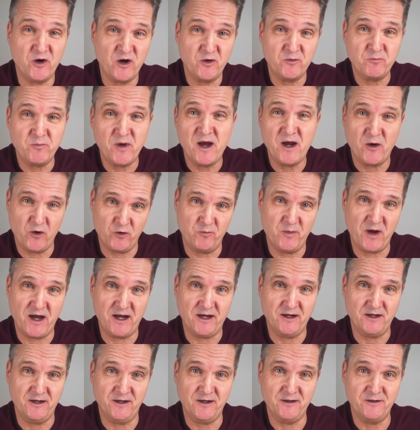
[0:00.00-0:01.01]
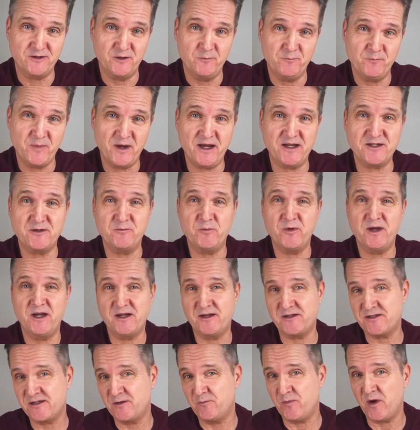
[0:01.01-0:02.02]
own power bank, the best
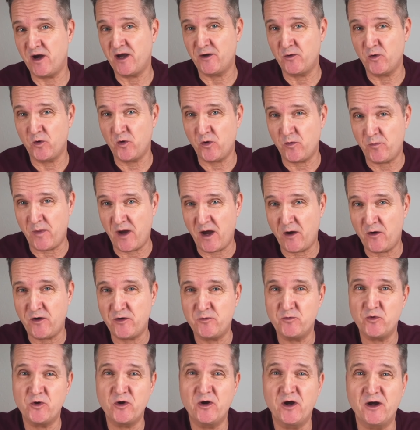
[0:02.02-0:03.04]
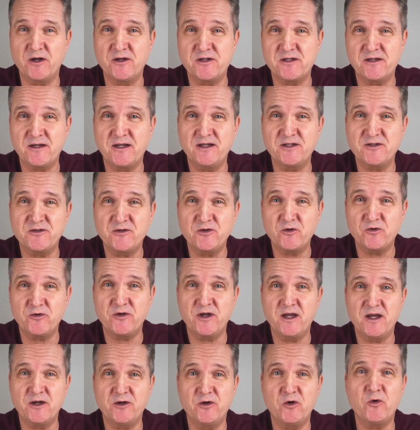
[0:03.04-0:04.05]
place to buy Allpowers products is through
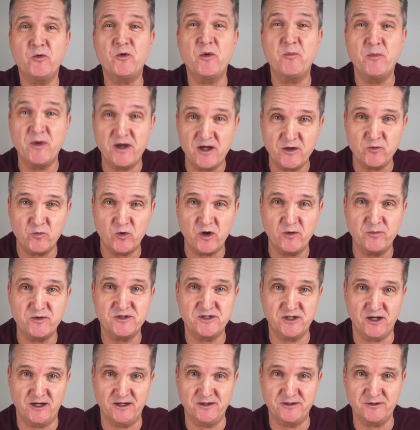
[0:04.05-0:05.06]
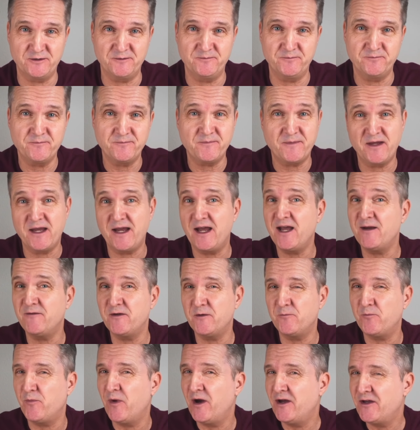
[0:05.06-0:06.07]
their European website. They have
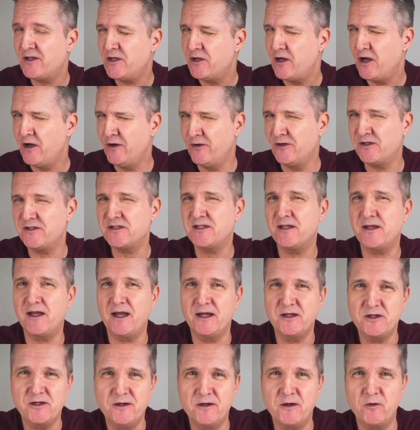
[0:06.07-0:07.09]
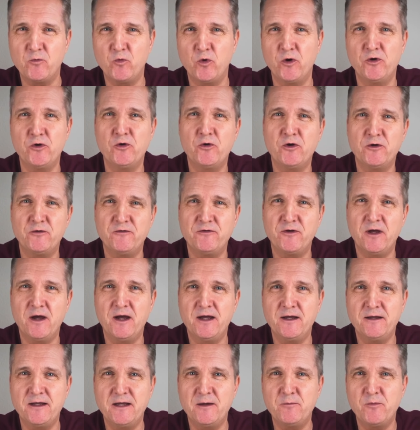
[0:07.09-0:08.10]
a much larger selection than what you can
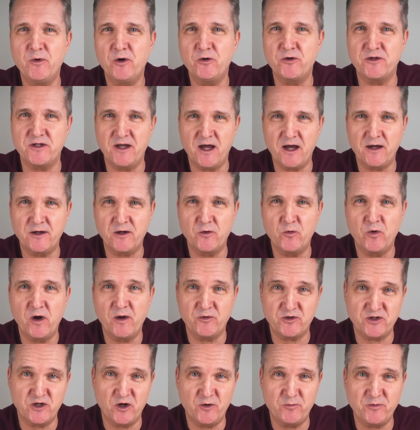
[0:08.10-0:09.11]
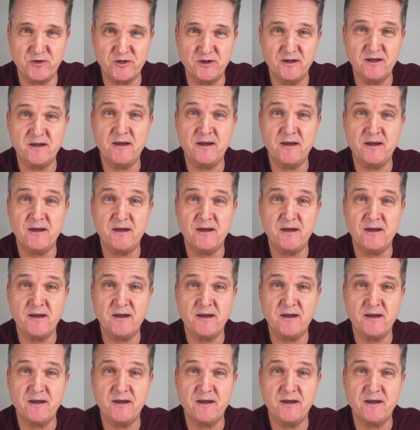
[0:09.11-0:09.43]
find in most other web shops.